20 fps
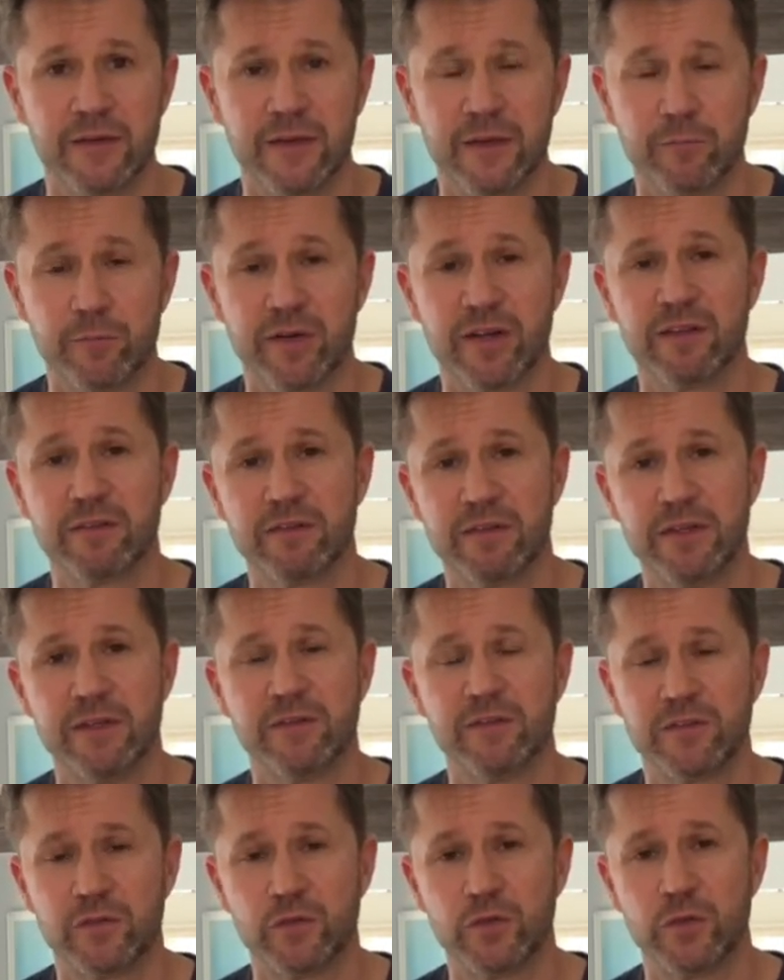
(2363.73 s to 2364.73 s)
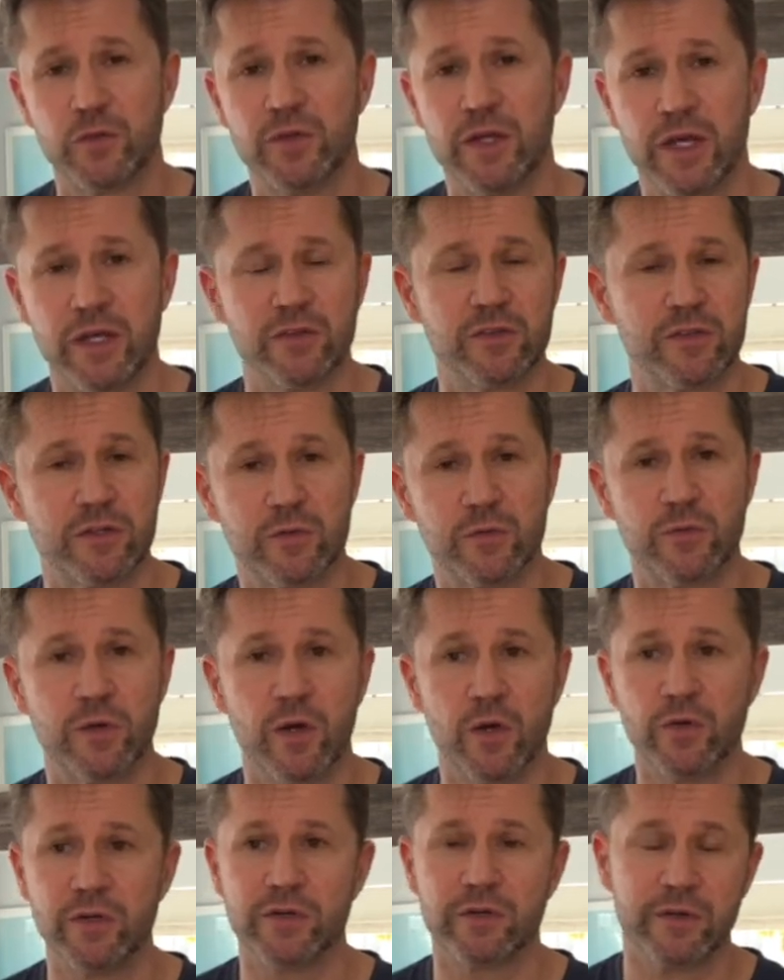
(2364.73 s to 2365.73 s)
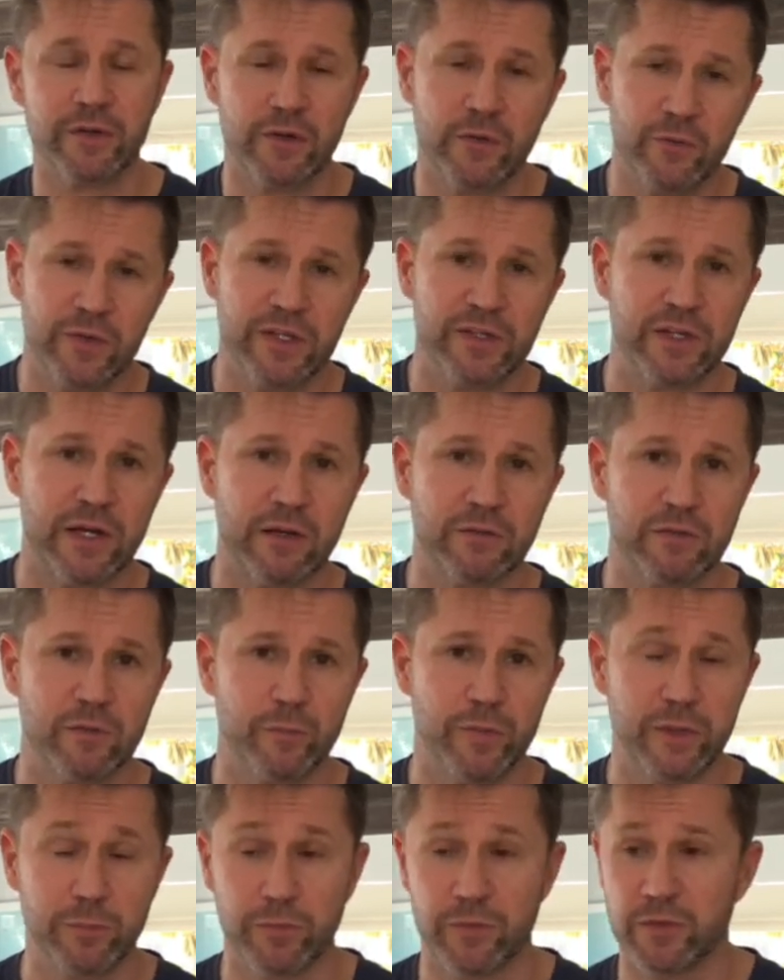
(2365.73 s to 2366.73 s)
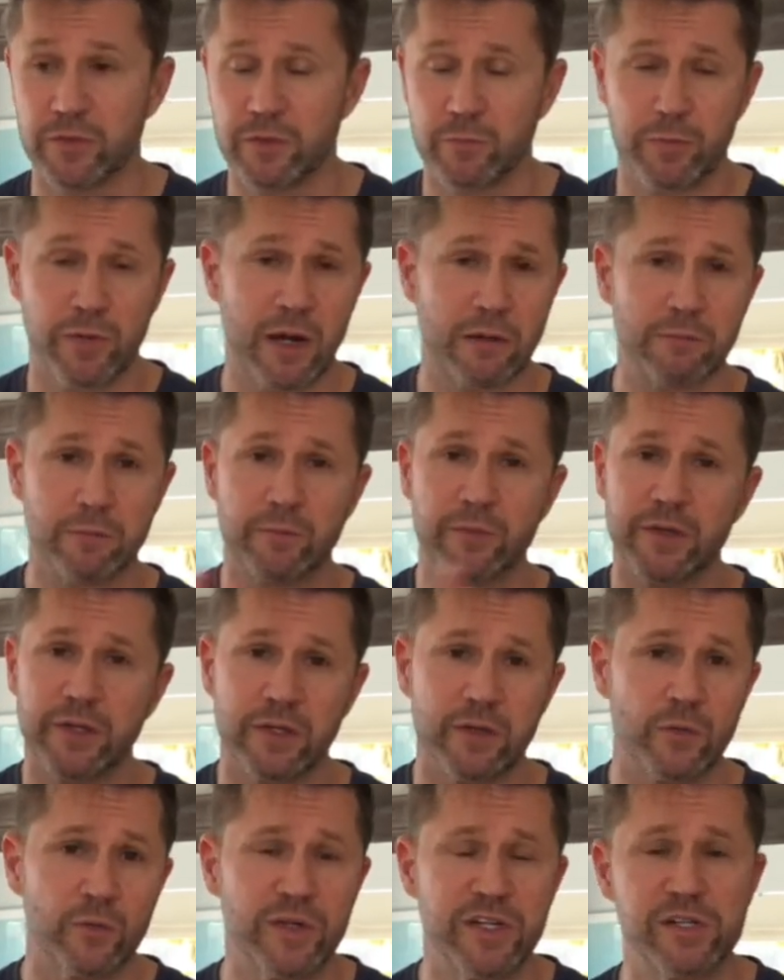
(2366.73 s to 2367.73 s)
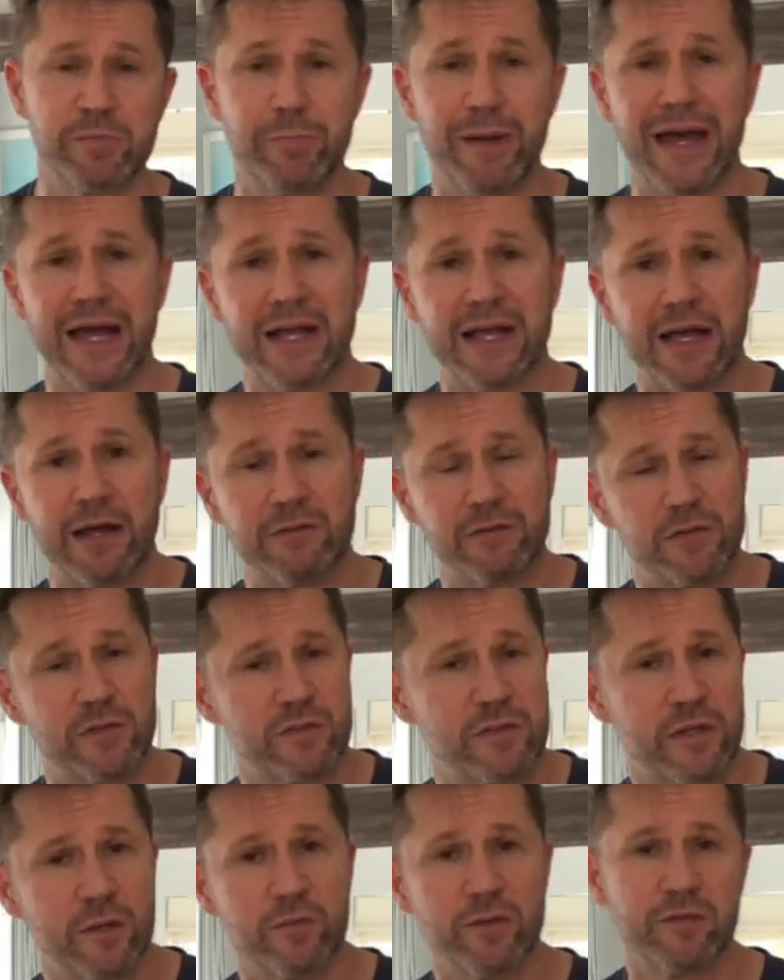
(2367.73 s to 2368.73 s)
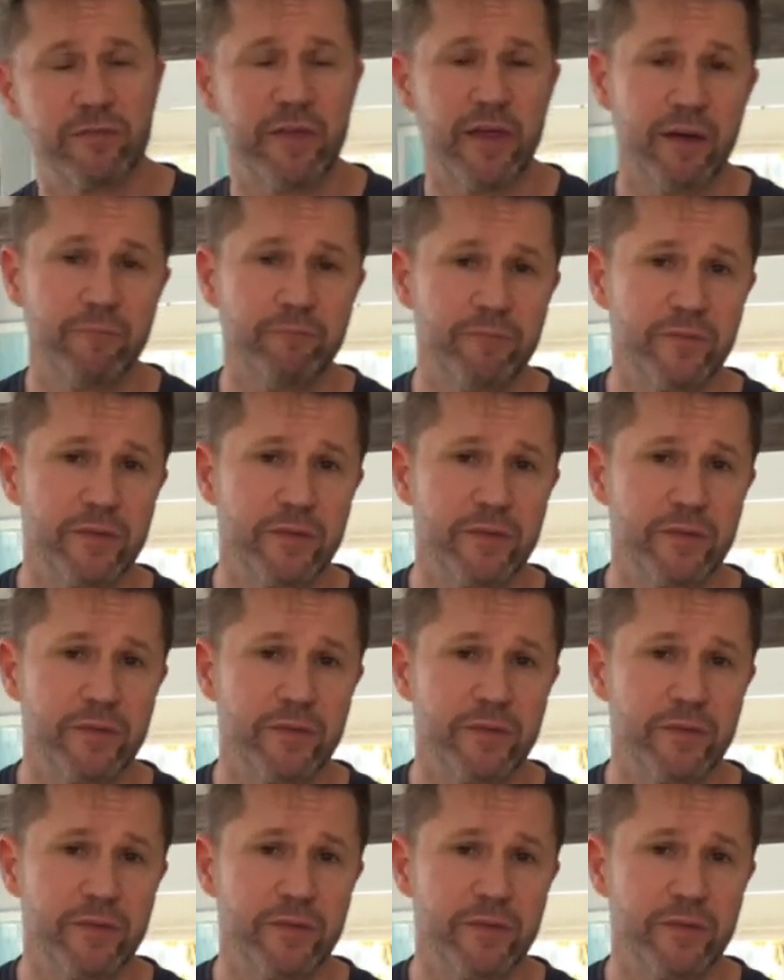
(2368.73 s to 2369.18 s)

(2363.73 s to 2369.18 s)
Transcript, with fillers: but at least 2 days in a row you're going to reach out to people, and you're probably going to reach back out to some of them.